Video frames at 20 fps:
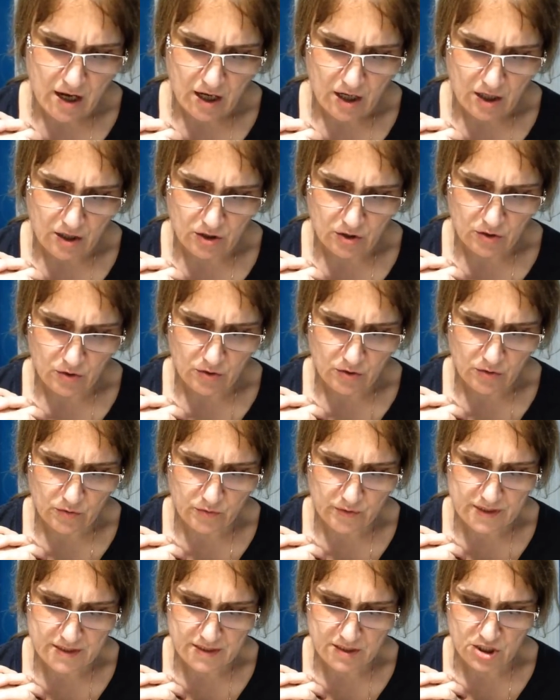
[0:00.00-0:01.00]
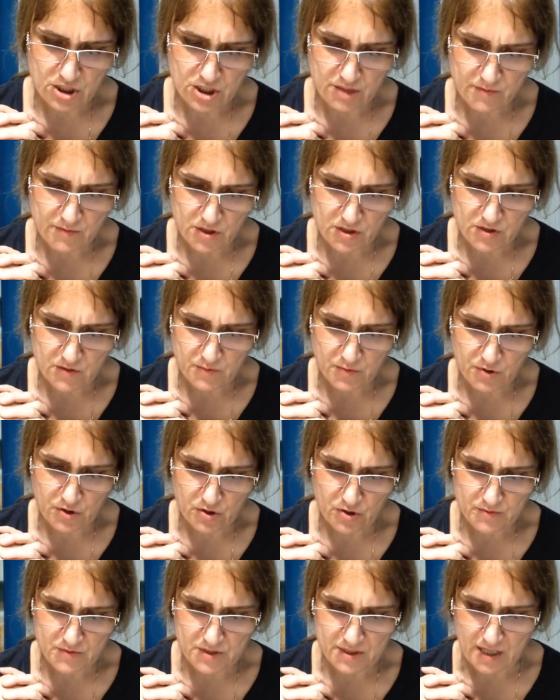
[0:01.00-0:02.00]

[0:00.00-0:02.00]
along with the gymnosperms,